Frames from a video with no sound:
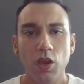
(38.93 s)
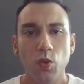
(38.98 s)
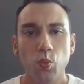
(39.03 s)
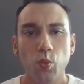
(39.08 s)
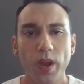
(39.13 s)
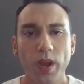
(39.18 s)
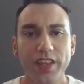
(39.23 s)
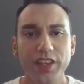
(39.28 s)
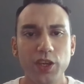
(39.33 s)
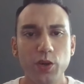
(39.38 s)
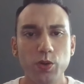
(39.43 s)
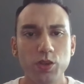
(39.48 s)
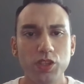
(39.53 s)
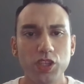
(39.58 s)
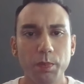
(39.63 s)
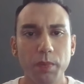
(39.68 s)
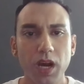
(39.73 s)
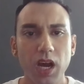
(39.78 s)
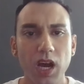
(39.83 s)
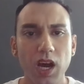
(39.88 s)
When you
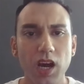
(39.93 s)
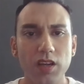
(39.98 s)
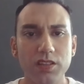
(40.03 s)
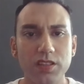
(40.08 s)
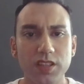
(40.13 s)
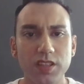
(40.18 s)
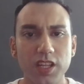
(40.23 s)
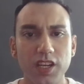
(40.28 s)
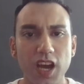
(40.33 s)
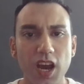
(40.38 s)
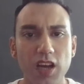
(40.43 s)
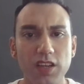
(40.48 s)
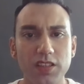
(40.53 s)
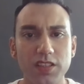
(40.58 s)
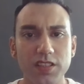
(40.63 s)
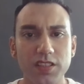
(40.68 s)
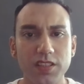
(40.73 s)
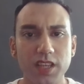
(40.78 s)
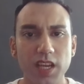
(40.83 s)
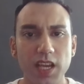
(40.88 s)
surpass the
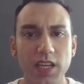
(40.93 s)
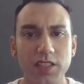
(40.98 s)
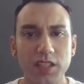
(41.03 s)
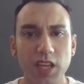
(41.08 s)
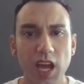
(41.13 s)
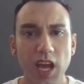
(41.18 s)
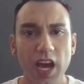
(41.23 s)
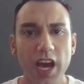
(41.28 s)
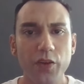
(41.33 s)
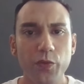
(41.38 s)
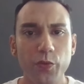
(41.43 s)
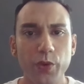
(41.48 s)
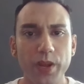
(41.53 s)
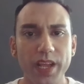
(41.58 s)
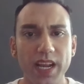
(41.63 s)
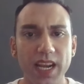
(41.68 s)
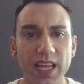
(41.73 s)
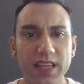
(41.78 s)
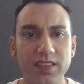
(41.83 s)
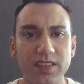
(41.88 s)
narcissist's
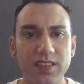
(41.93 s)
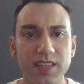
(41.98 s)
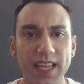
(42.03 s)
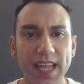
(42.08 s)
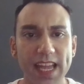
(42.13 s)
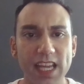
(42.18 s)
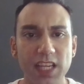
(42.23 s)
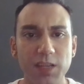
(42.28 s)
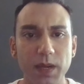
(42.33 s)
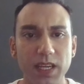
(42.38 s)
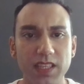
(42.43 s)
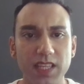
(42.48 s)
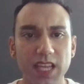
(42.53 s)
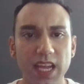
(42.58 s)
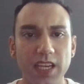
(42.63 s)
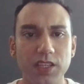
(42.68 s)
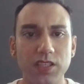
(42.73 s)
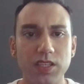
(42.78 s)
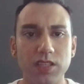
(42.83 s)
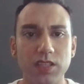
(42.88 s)
unrealistic
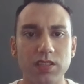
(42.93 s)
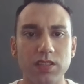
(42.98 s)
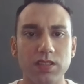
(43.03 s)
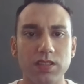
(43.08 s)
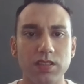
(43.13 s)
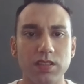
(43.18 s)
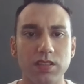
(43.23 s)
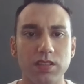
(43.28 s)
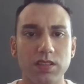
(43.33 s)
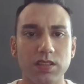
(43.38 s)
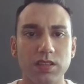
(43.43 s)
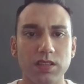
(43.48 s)
expectations.